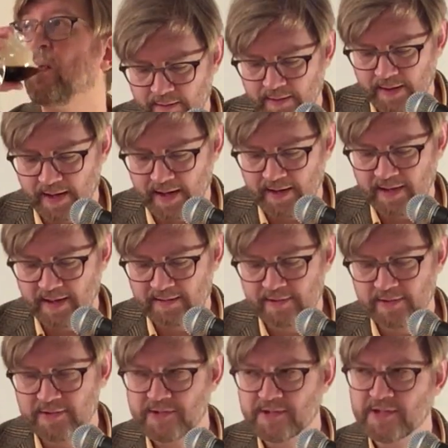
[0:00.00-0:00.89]
I get
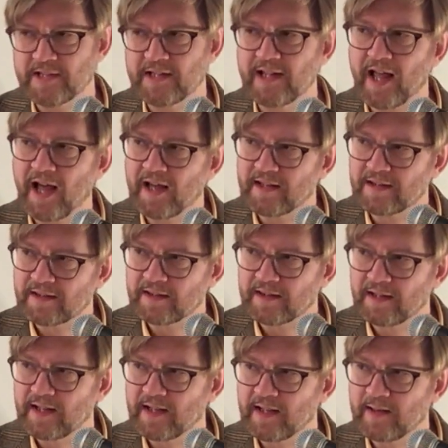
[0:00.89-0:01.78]
a
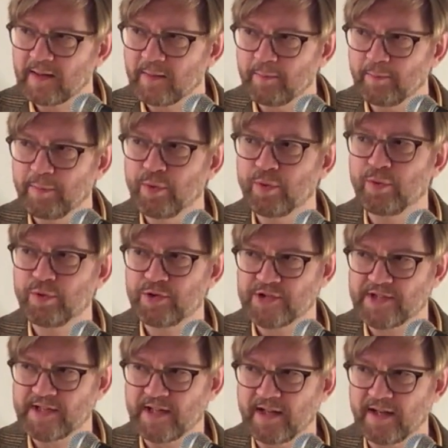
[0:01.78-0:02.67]
slightly
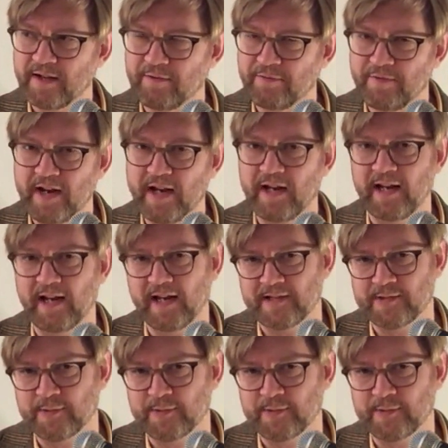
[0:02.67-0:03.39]
boozy feeling as